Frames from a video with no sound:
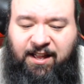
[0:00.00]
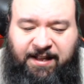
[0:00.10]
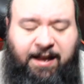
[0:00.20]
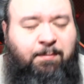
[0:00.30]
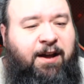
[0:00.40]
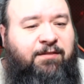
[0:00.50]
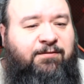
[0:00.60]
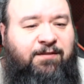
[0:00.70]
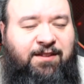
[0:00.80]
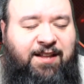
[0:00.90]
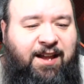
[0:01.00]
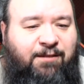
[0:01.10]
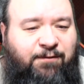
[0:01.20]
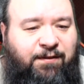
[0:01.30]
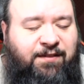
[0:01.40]
get about
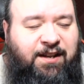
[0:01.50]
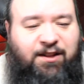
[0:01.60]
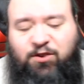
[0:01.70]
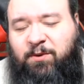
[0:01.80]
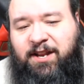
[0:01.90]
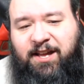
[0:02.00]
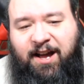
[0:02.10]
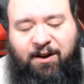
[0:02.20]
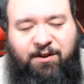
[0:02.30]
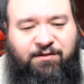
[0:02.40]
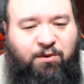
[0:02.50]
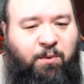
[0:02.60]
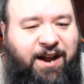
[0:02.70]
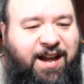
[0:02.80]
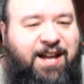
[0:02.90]
ten, fifteen, twenty out of the
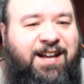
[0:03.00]
way.